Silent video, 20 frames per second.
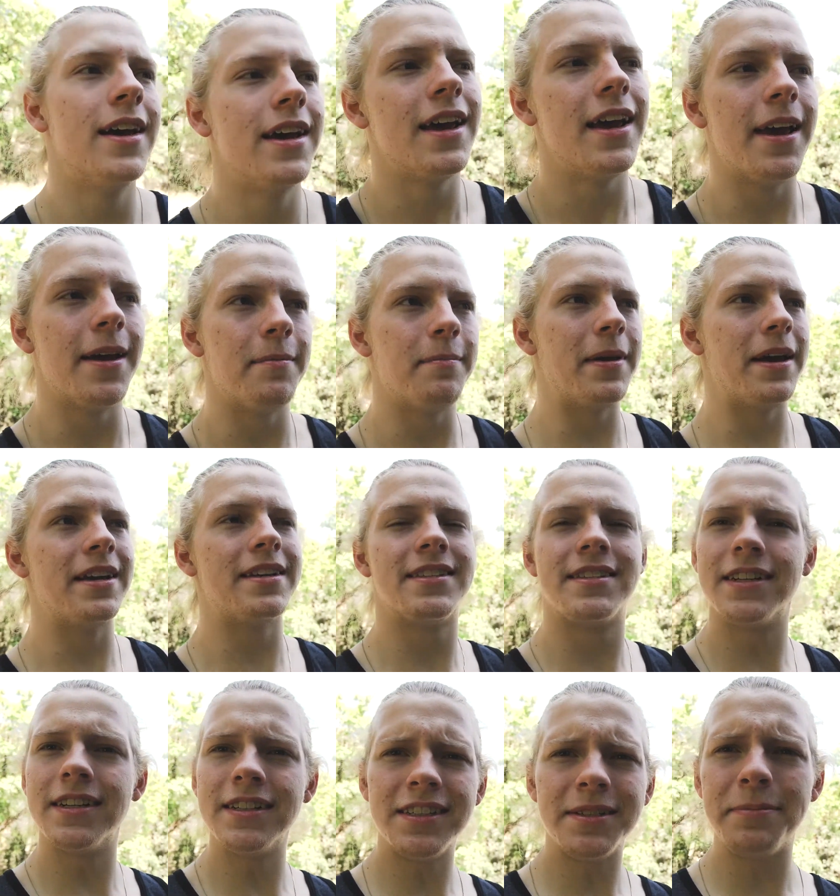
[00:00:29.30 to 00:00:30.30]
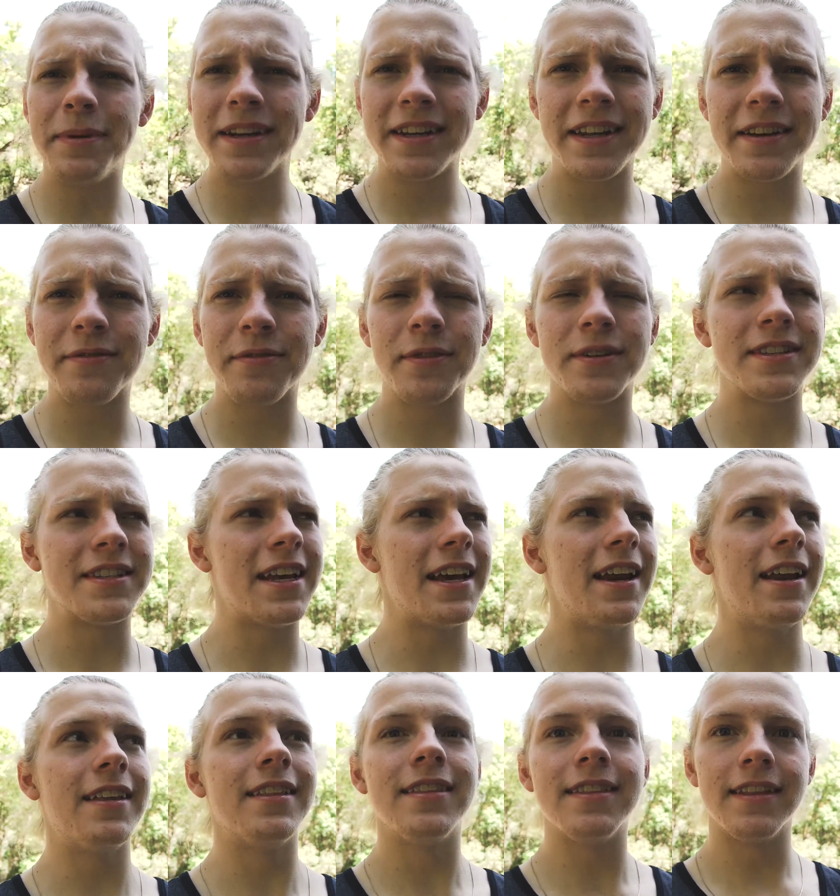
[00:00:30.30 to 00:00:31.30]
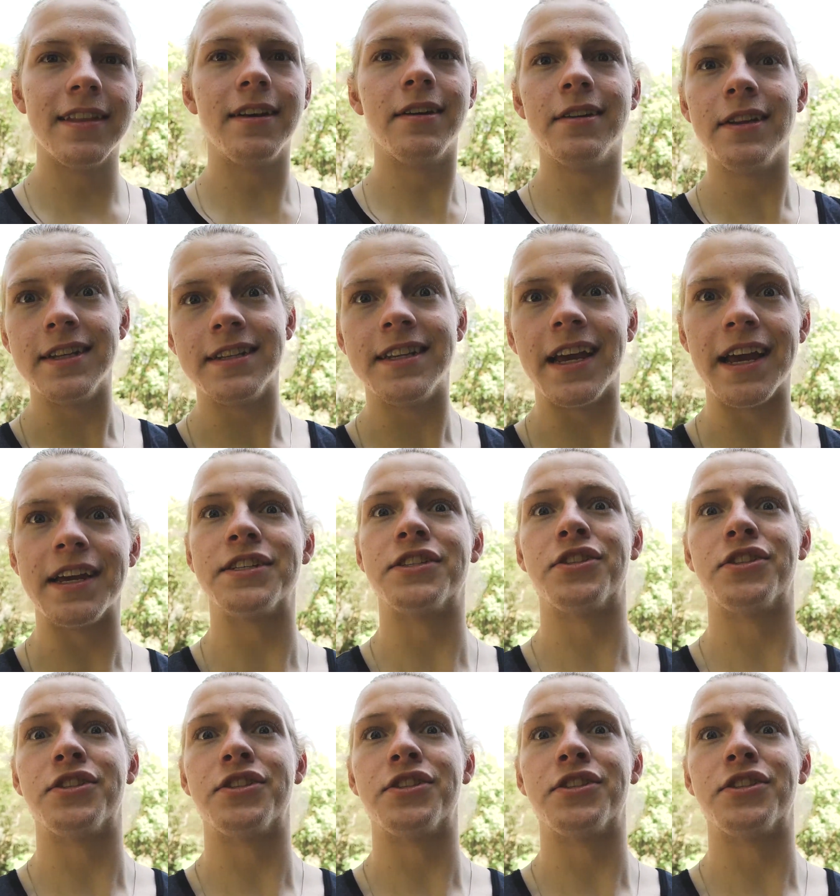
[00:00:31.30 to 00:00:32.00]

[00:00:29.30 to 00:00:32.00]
It makes such a big difference and it literally takes